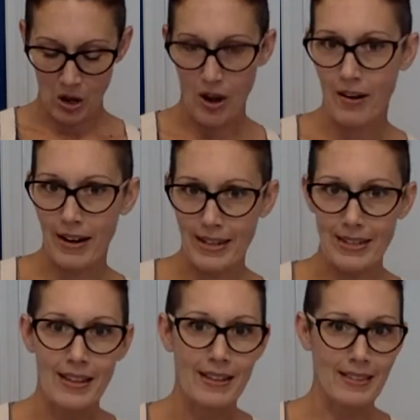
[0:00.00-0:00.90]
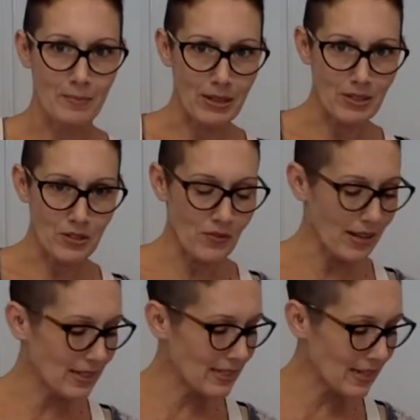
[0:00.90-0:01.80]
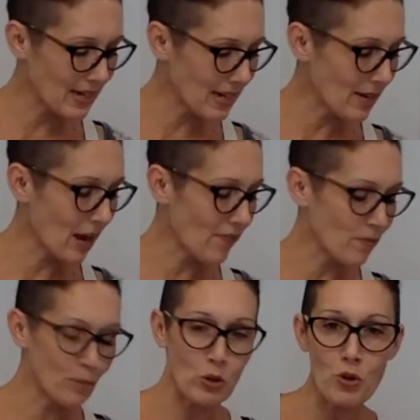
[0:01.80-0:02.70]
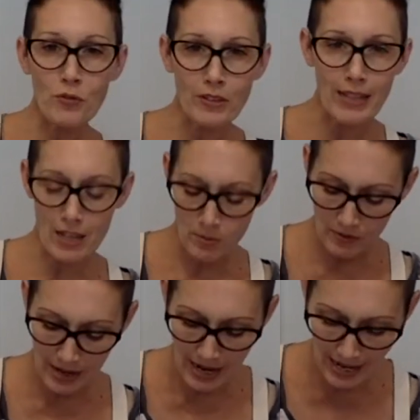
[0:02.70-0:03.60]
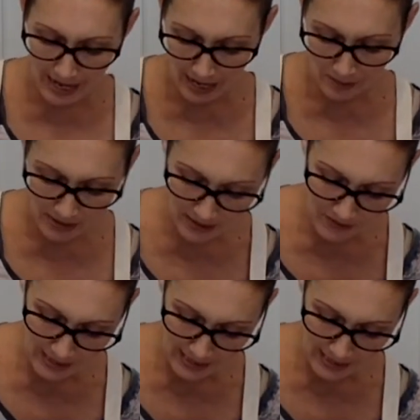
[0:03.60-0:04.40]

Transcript: All right, the mixer's finally done. I have a beautiful yellow meringue, and I'm sifting